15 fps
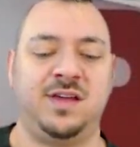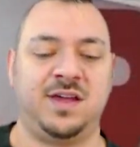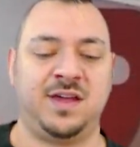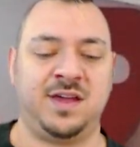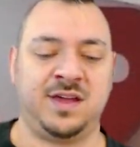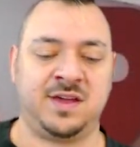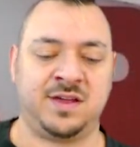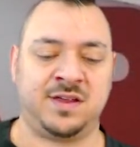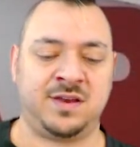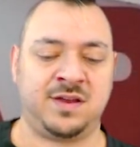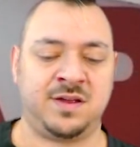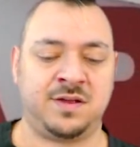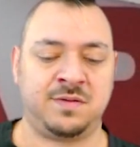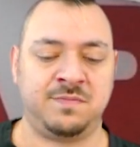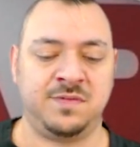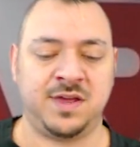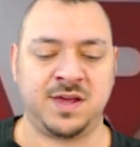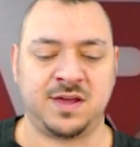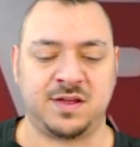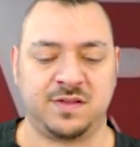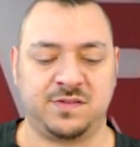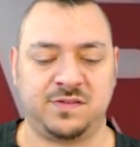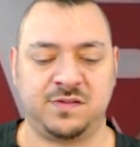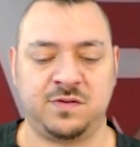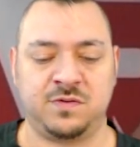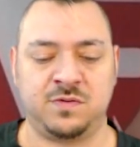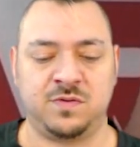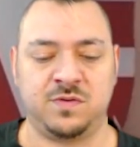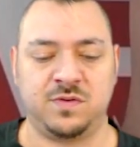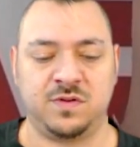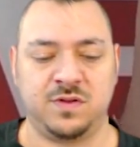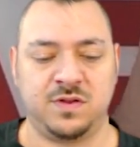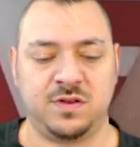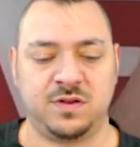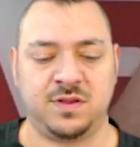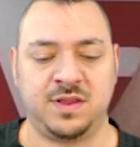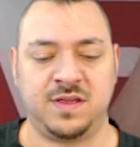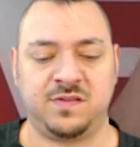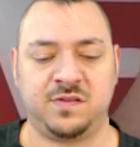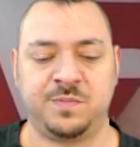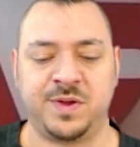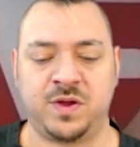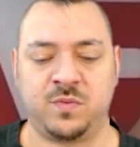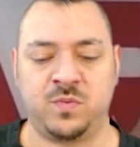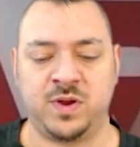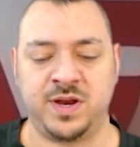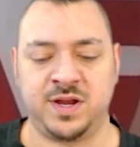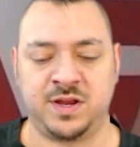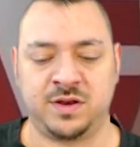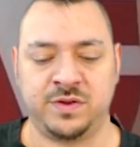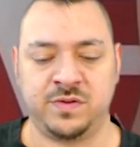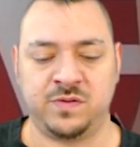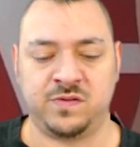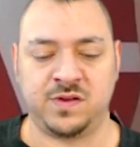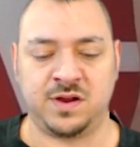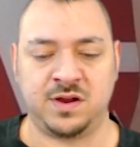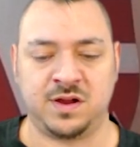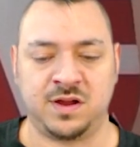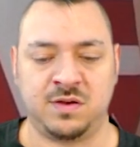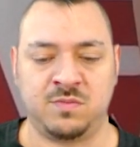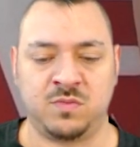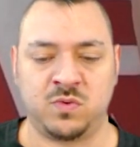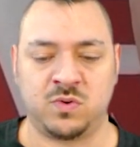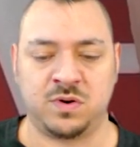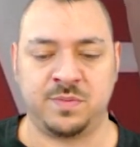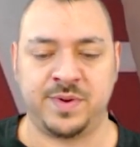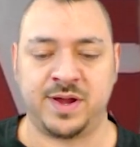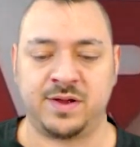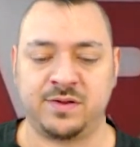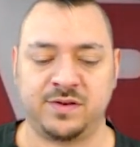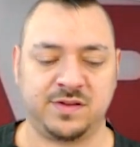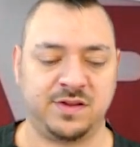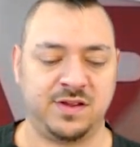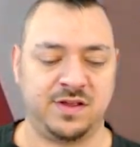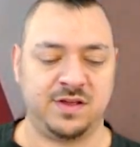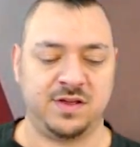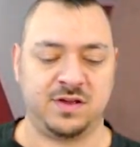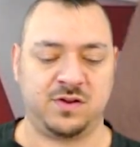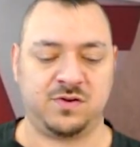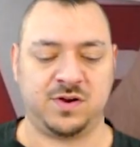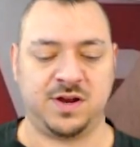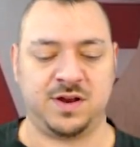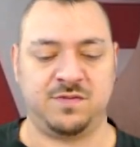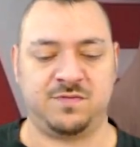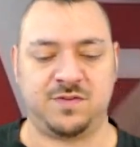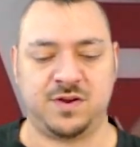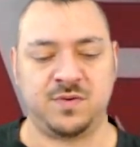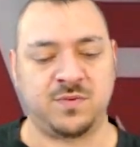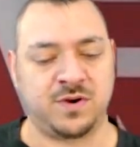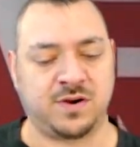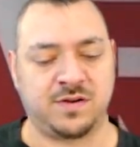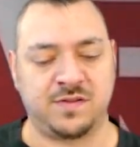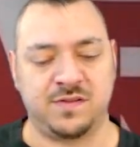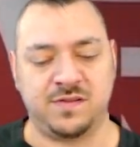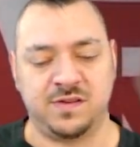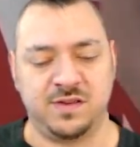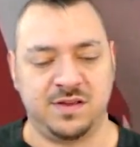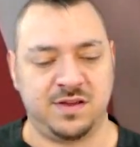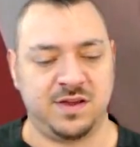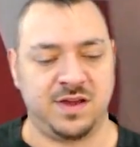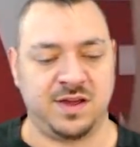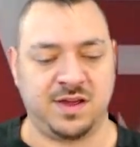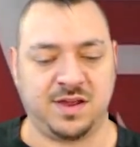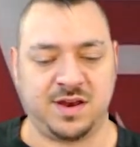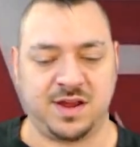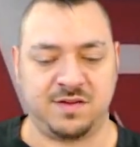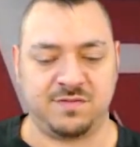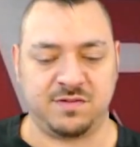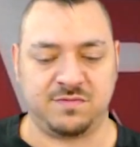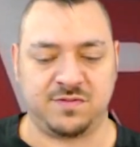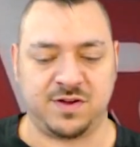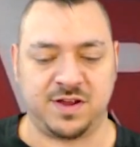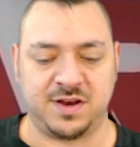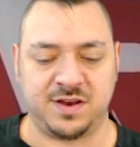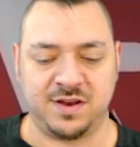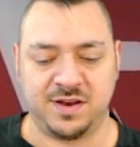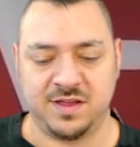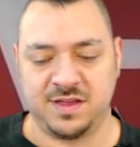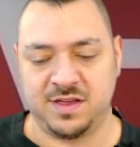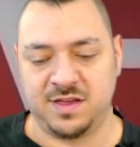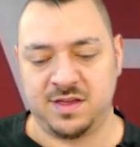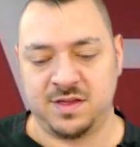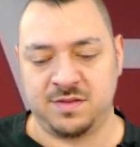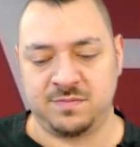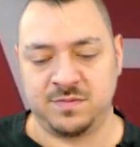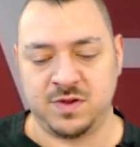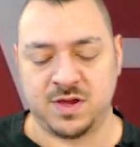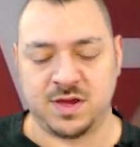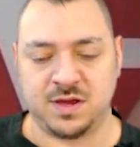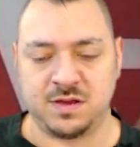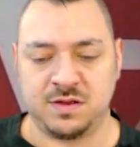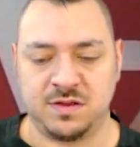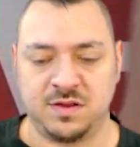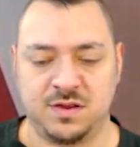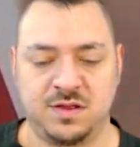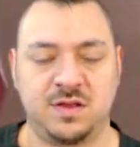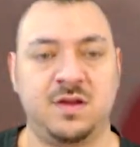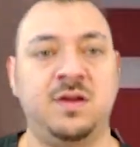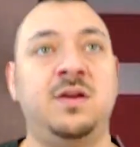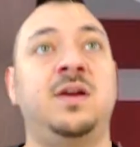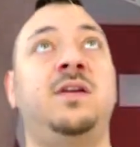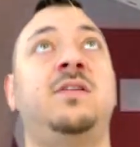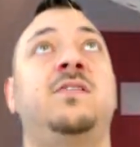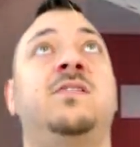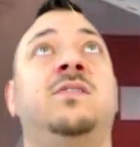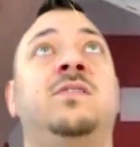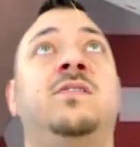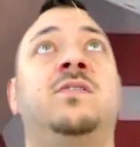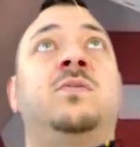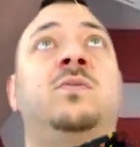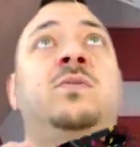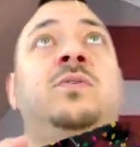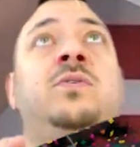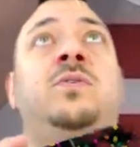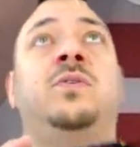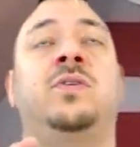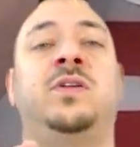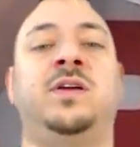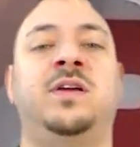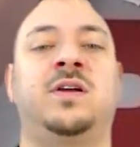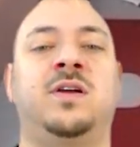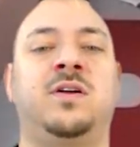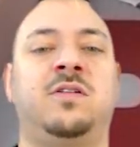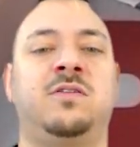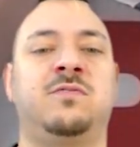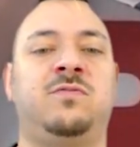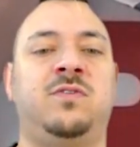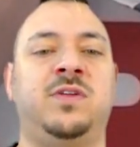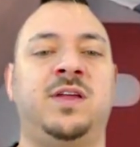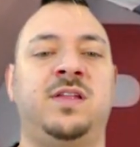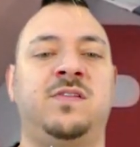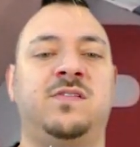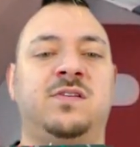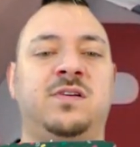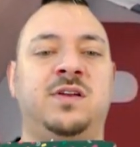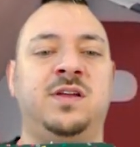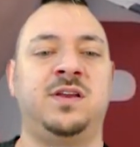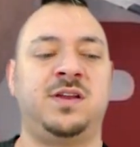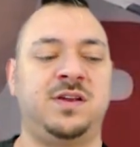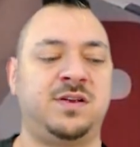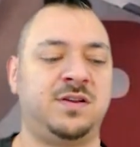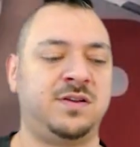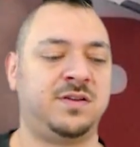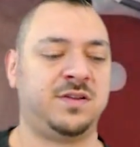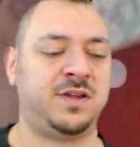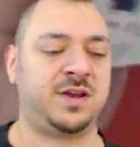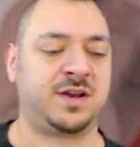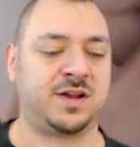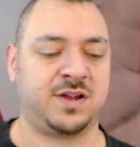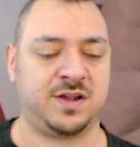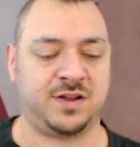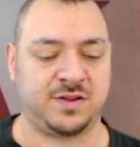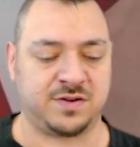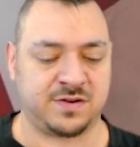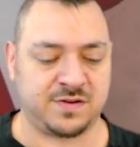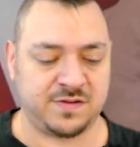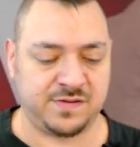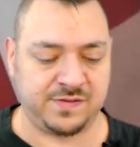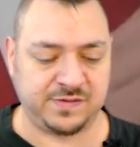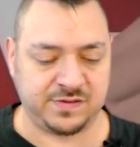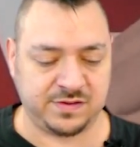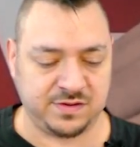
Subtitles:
And yeah, so less about winning and losing and more about creating fun words and having fun. Okay. All right. So it's a cool little colorful insert in here. A lot of colors,